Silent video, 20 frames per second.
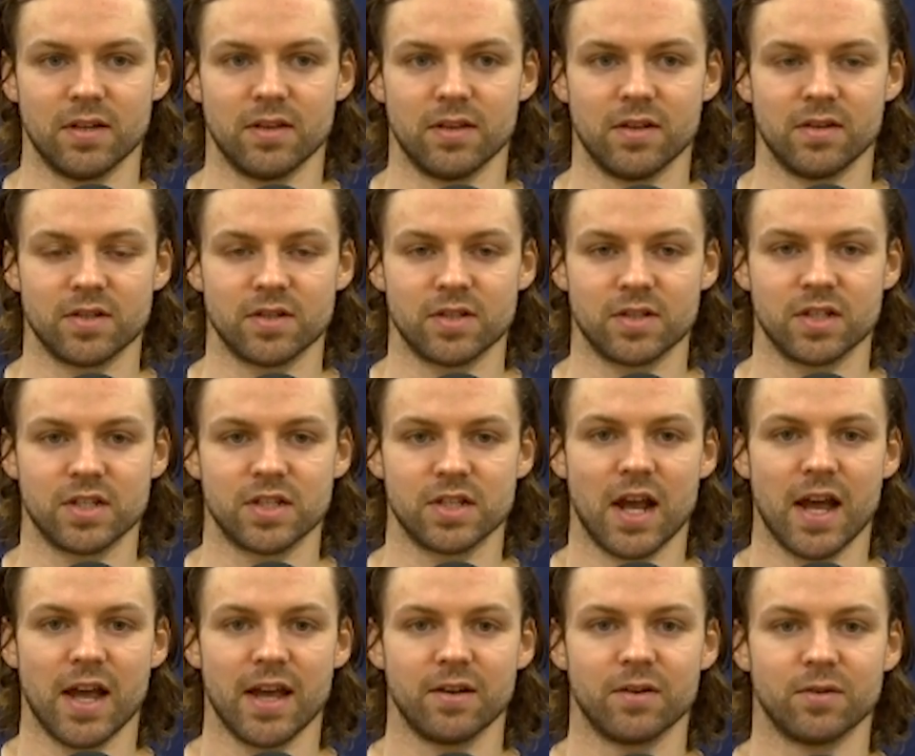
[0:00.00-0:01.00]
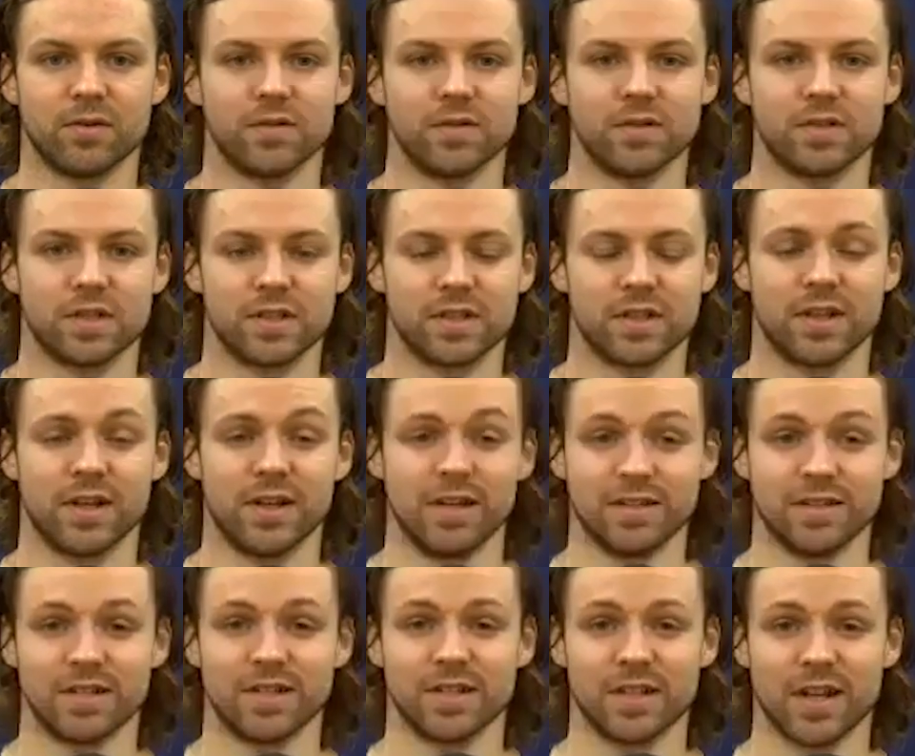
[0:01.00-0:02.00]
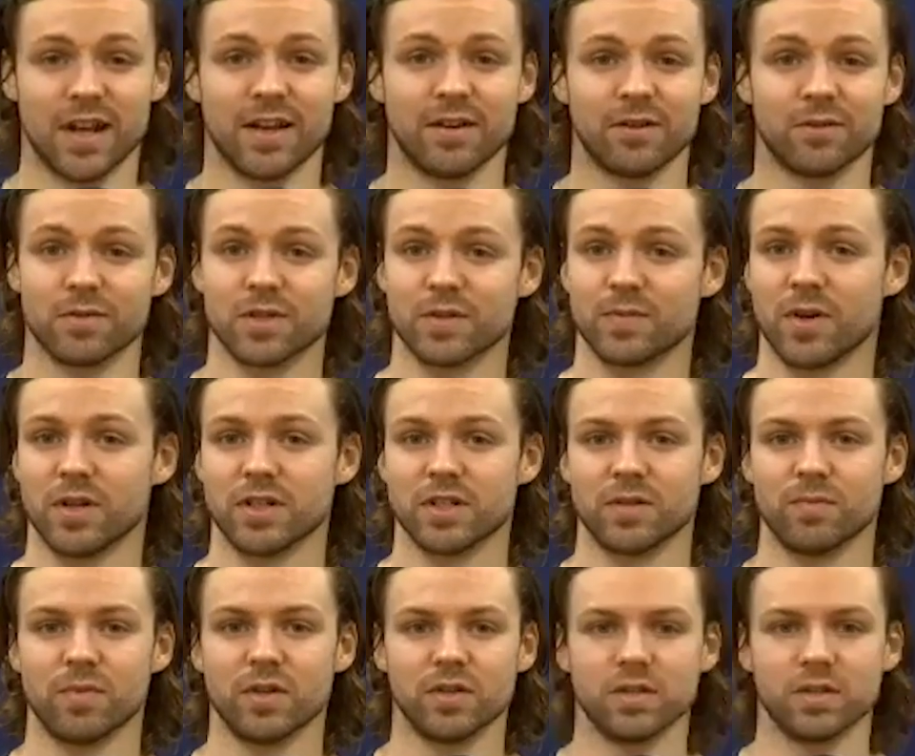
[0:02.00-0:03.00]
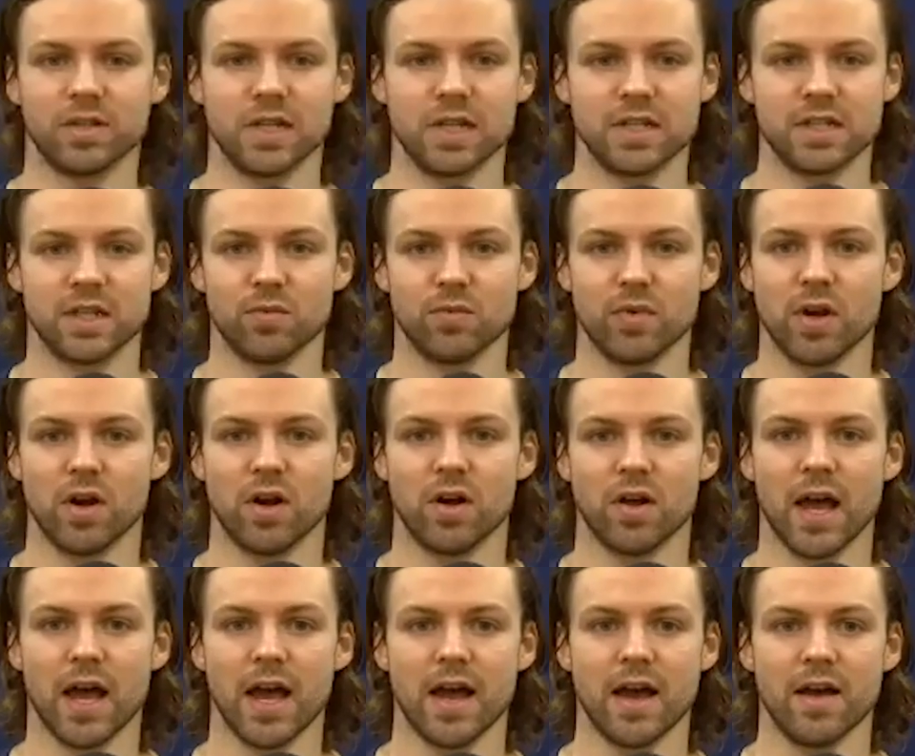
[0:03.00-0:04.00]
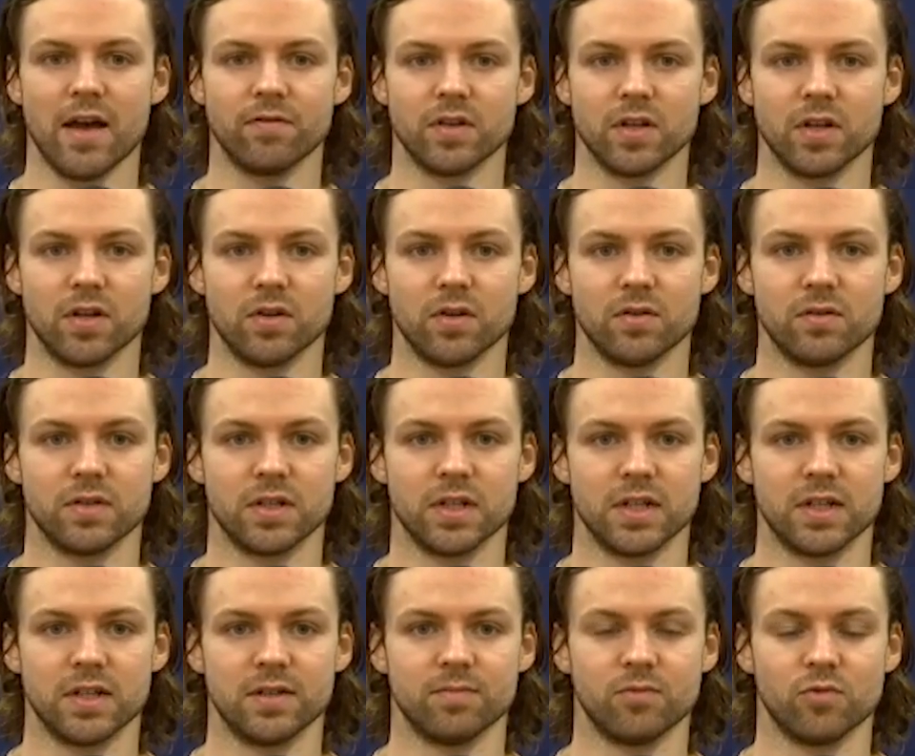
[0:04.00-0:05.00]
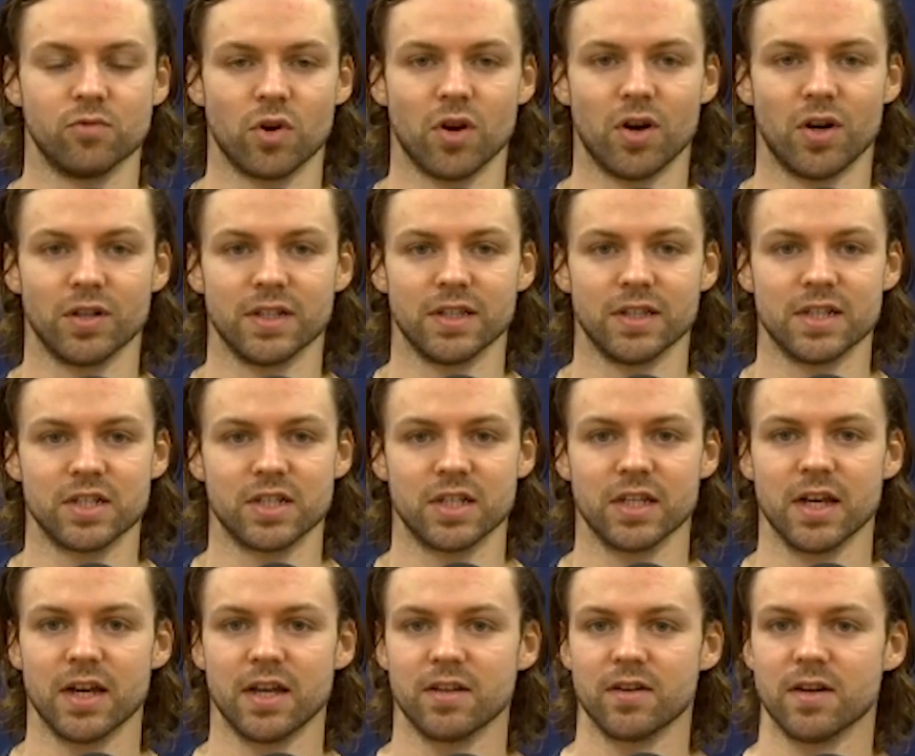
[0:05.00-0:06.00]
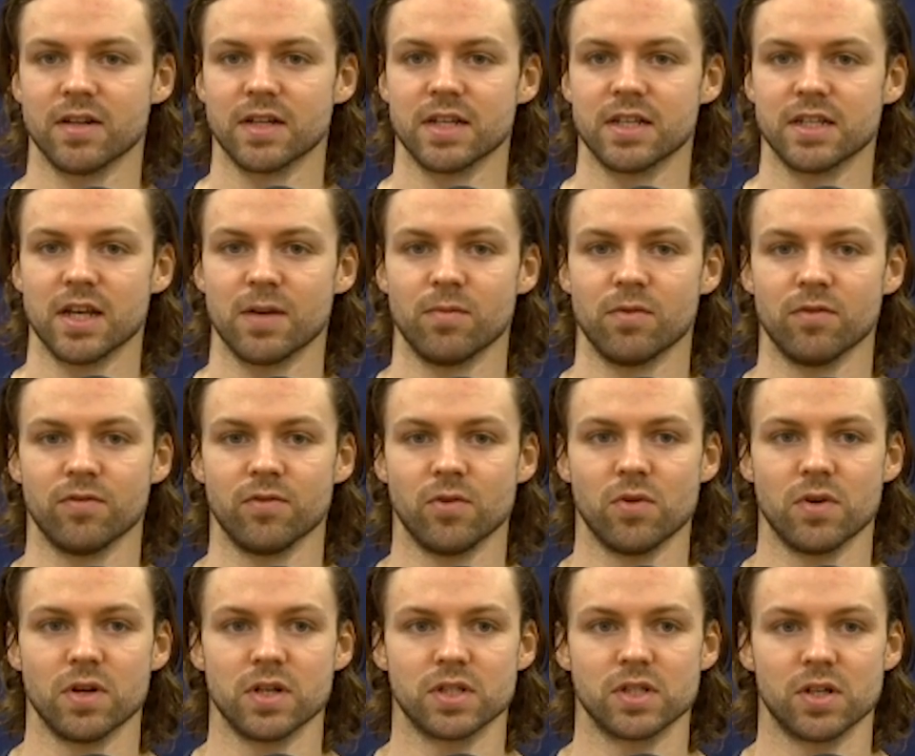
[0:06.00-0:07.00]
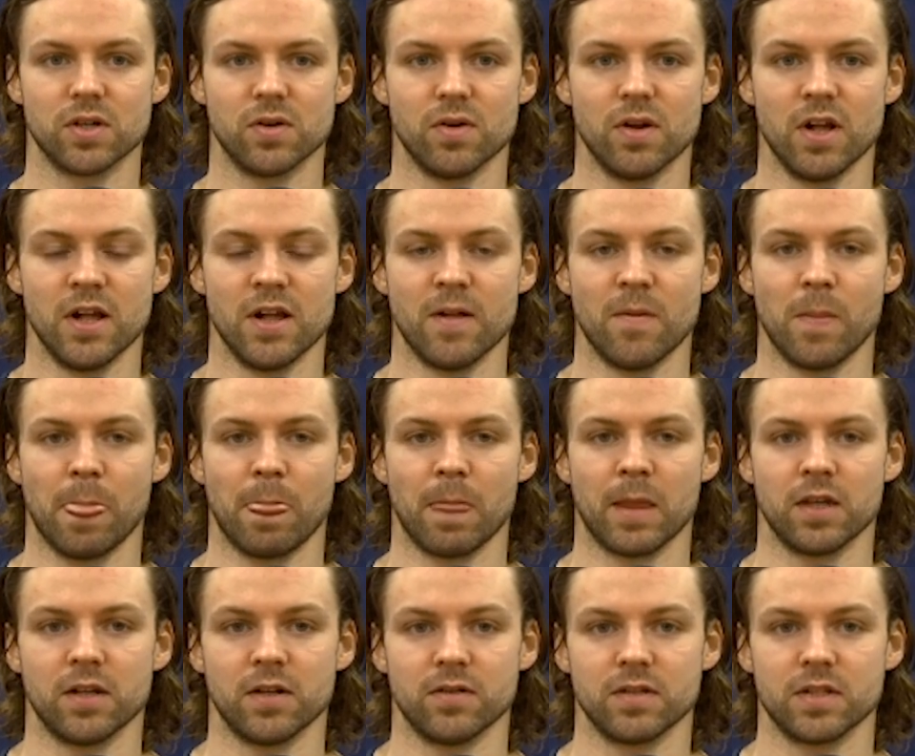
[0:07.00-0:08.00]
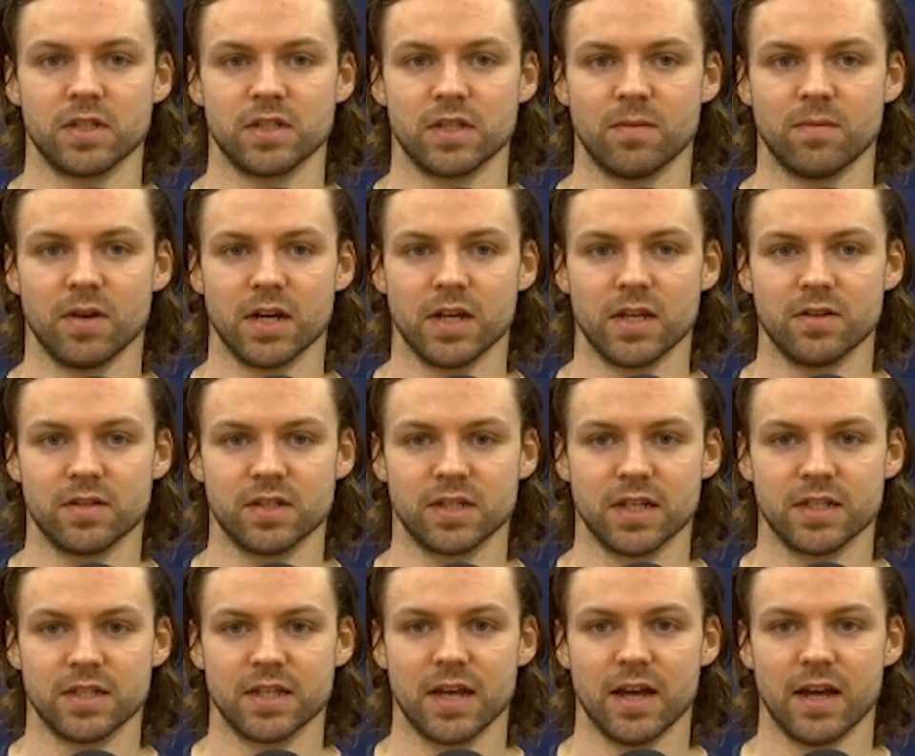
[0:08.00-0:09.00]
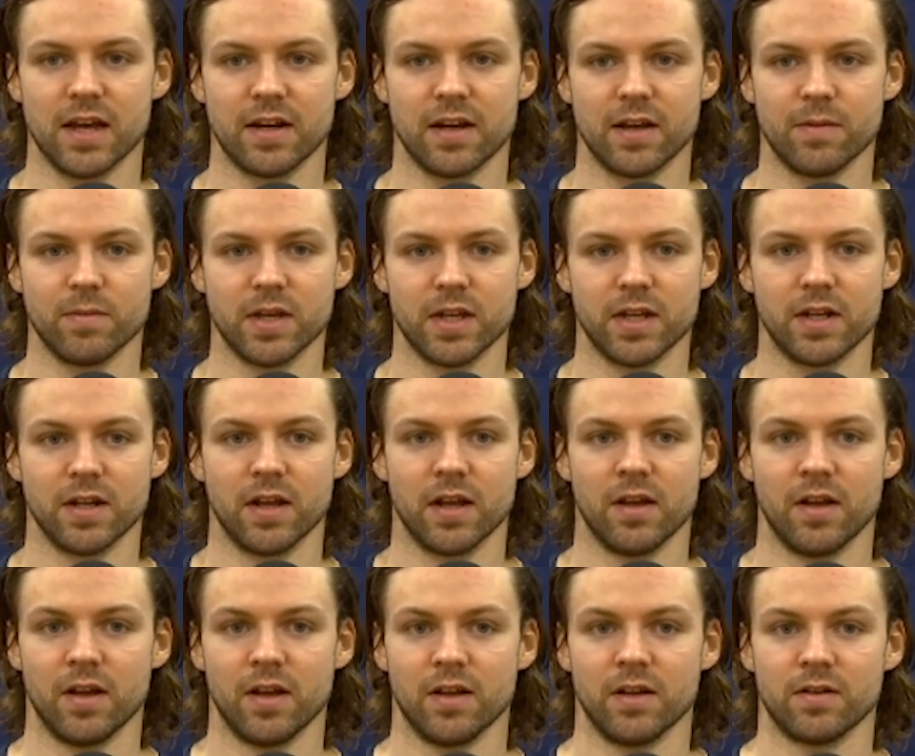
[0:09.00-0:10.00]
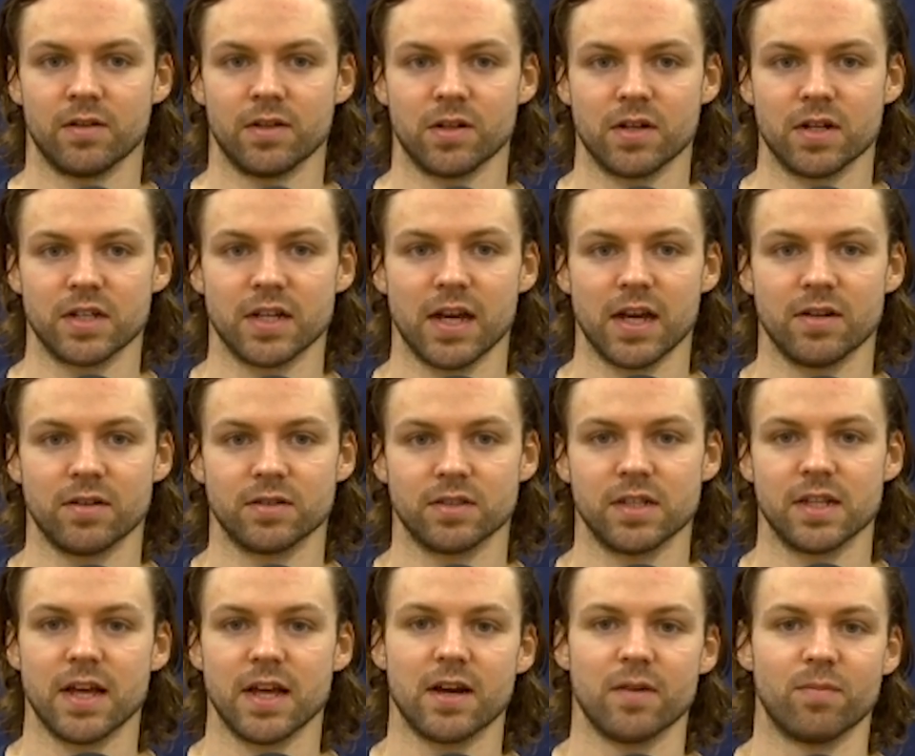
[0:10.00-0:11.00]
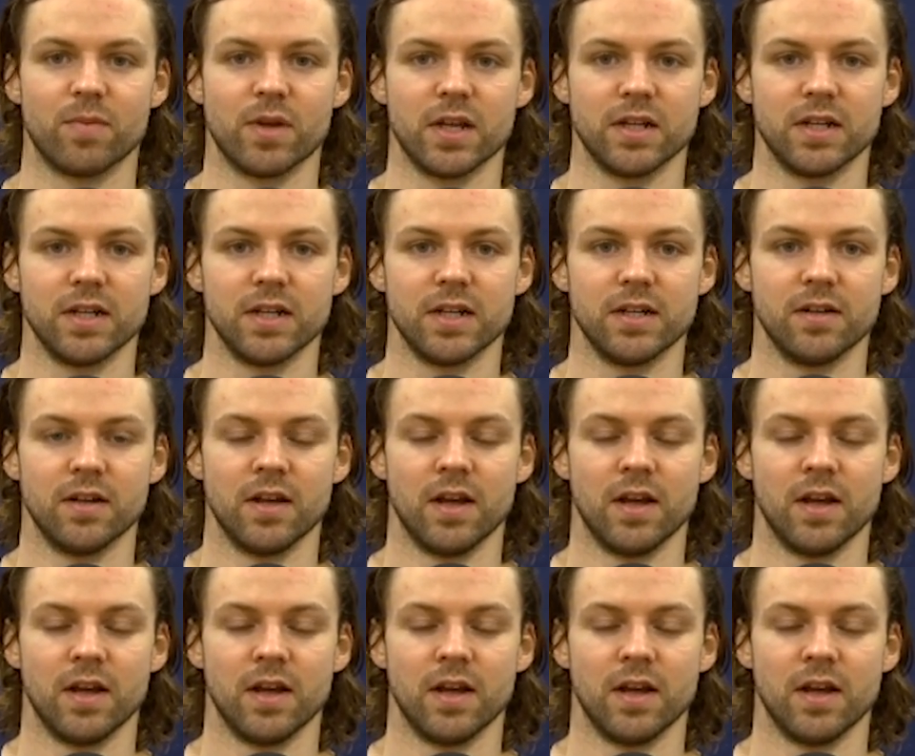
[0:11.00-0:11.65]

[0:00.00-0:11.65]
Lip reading: there's societal responsibilities that we all have, you know, we're all in this together, as I said before. So, you know, to somebody who says that, I mean, they're entitled to that opinion.